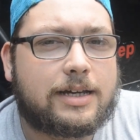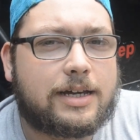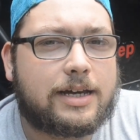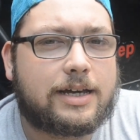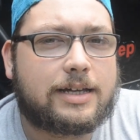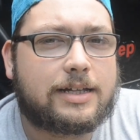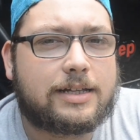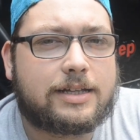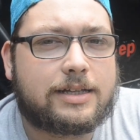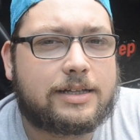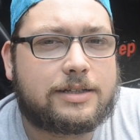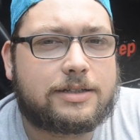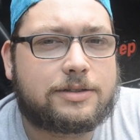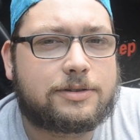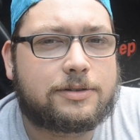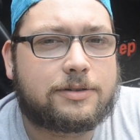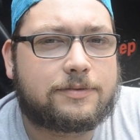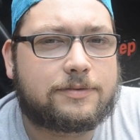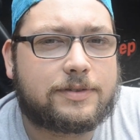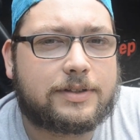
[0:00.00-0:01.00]
you
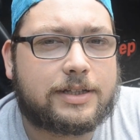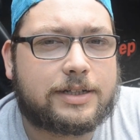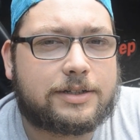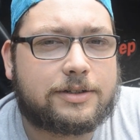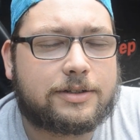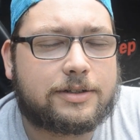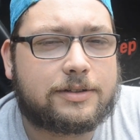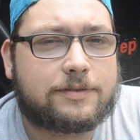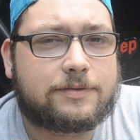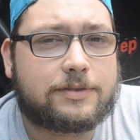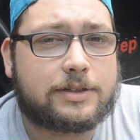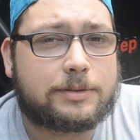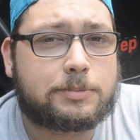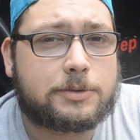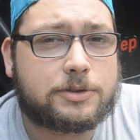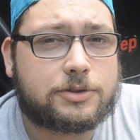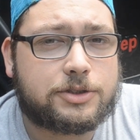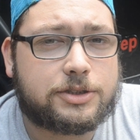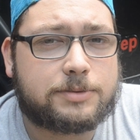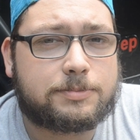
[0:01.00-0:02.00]
don't feel like you're going to flip
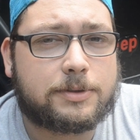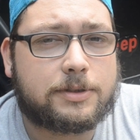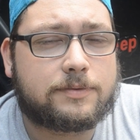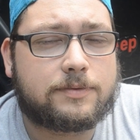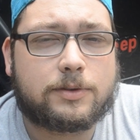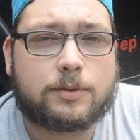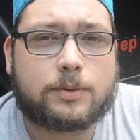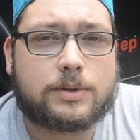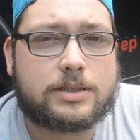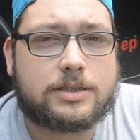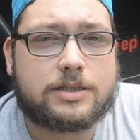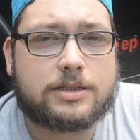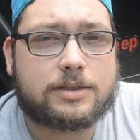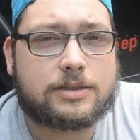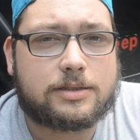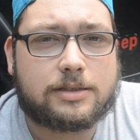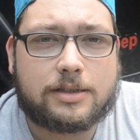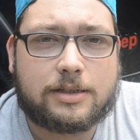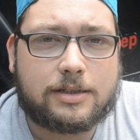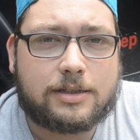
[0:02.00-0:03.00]
your Jeep over, which is